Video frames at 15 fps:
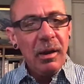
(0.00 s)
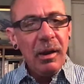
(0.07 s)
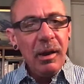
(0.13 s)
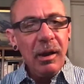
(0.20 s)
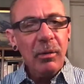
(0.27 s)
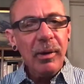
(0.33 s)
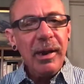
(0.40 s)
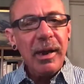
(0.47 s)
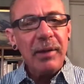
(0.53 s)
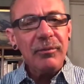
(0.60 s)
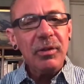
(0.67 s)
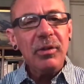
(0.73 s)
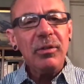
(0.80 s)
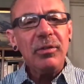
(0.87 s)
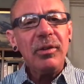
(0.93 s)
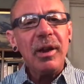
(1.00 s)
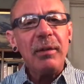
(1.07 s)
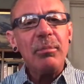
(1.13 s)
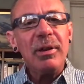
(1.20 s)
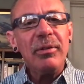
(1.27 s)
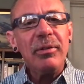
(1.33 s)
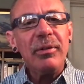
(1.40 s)
Here we have two
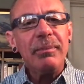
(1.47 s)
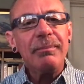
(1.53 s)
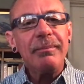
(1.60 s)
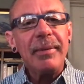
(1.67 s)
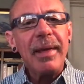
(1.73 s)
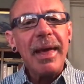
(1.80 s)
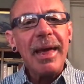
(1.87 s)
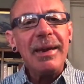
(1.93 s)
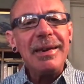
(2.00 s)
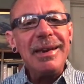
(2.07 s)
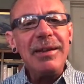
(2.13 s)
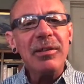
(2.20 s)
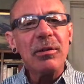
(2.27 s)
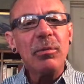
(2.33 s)
statements, and neither